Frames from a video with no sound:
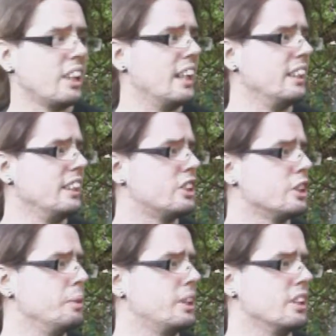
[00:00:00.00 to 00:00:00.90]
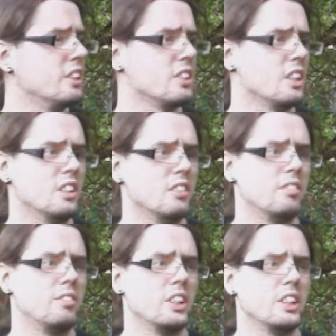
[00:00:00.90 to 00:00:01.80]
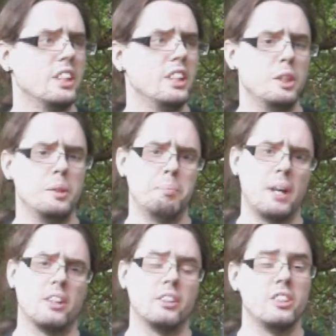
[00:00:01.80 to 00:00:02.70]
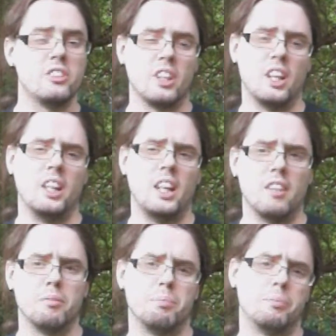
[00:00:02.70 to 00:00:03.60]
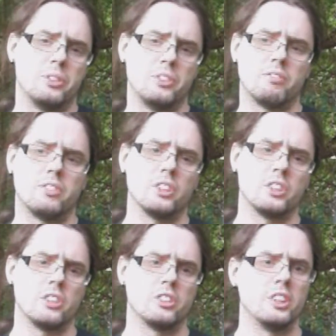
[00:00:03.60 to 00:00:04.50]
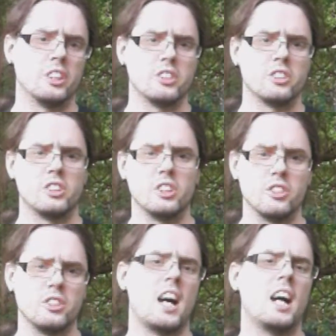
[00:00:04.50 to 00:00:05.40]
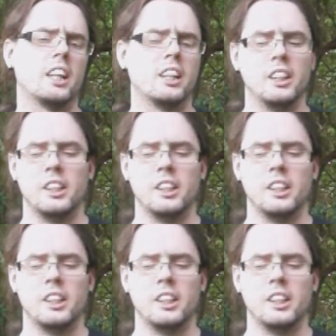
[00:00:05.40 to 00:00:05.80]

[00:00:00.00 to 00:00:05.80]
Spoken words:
I think that's just because of the batteries. I have Duracells in here. This is still stock.